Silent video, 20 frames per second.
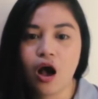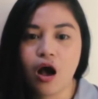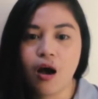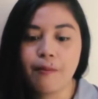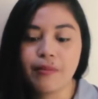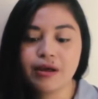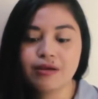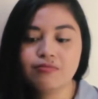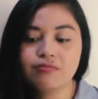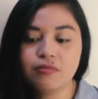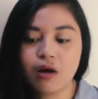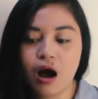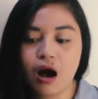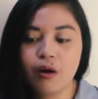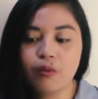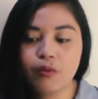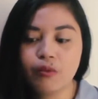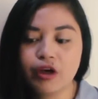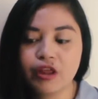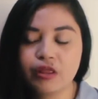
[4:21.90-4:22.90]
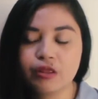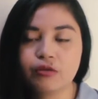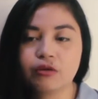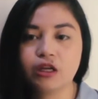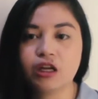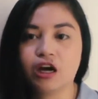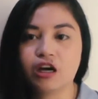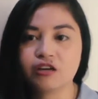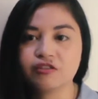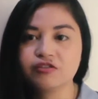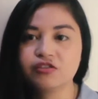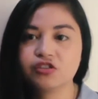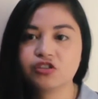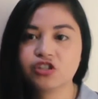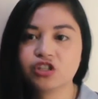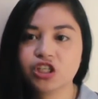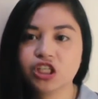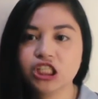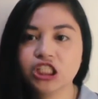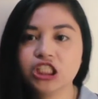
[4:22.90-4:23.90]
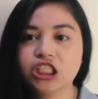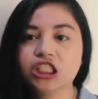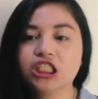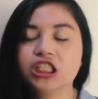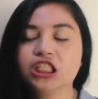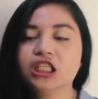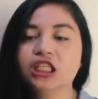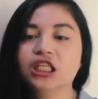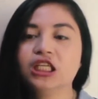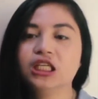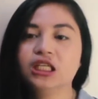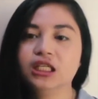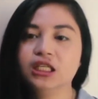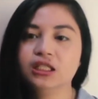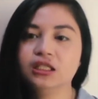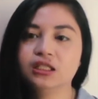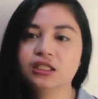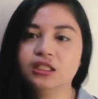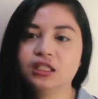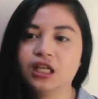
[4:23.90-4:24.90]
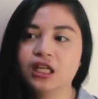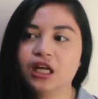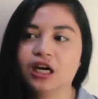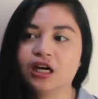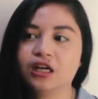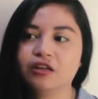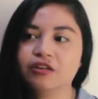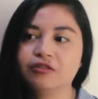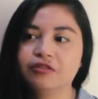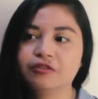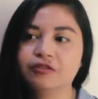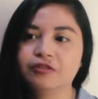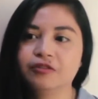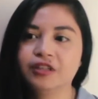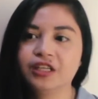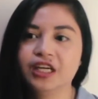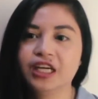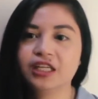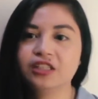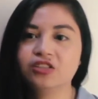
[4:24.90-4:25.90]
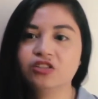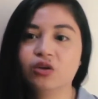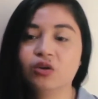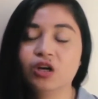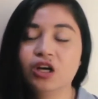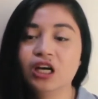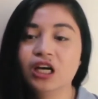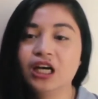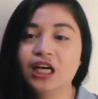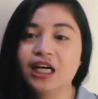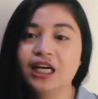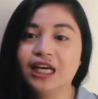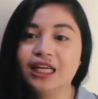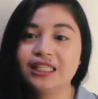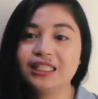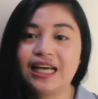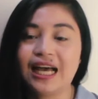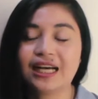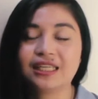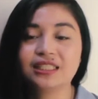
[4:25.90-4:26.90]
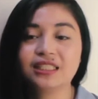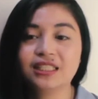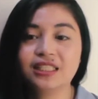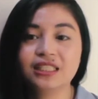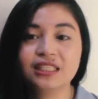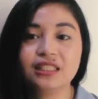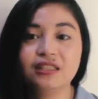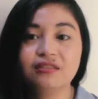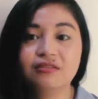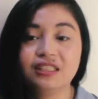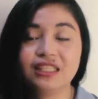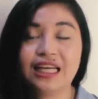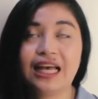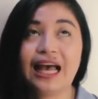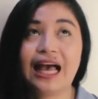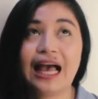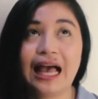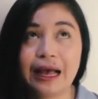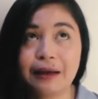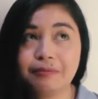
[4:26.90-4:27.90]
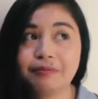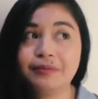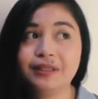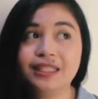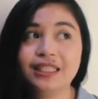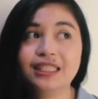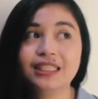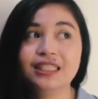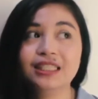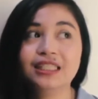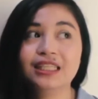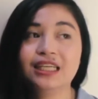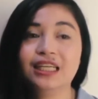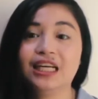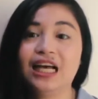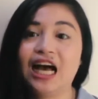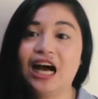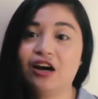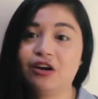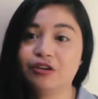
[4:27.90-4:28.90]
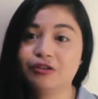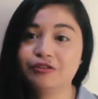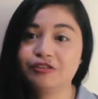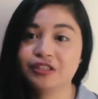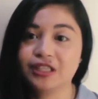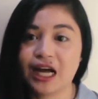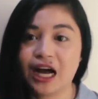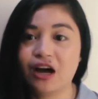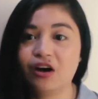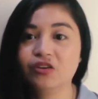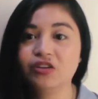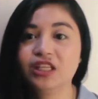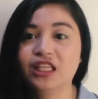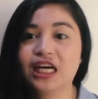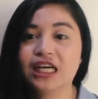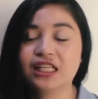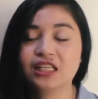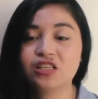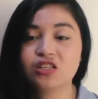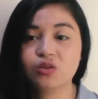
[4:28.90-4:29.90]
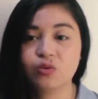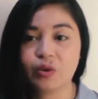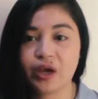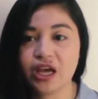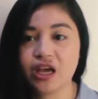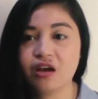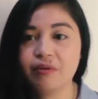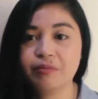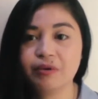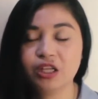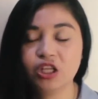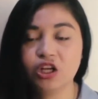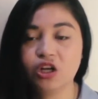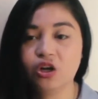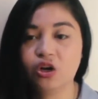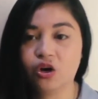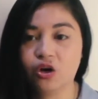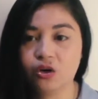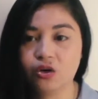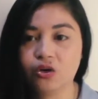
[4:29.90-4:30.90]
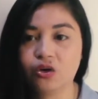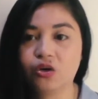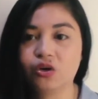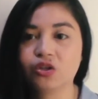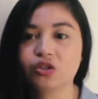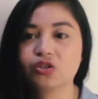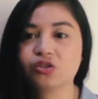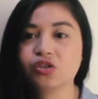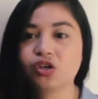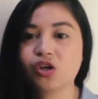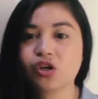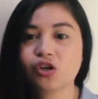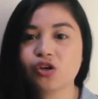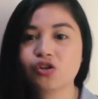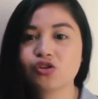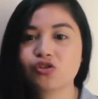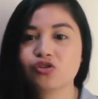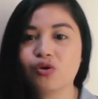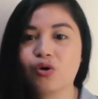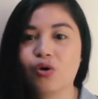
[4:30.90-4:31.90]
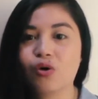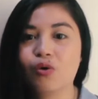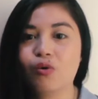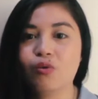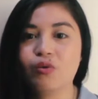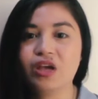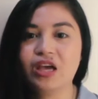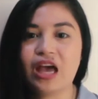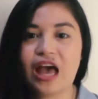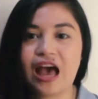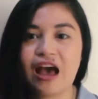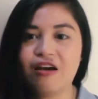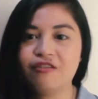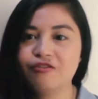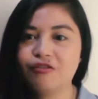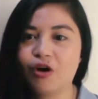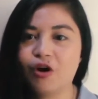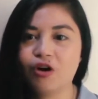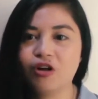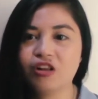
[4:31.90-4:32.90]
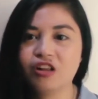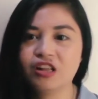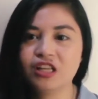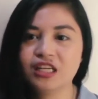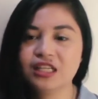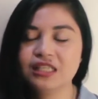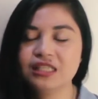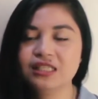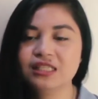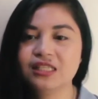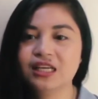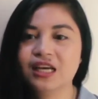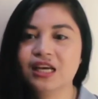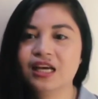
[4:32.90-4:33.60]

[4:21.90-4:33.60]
my mom went through a lot of surgeries, a lot of things. So, and the accident even happened out of town, that is way up in Ilocos. So we have all these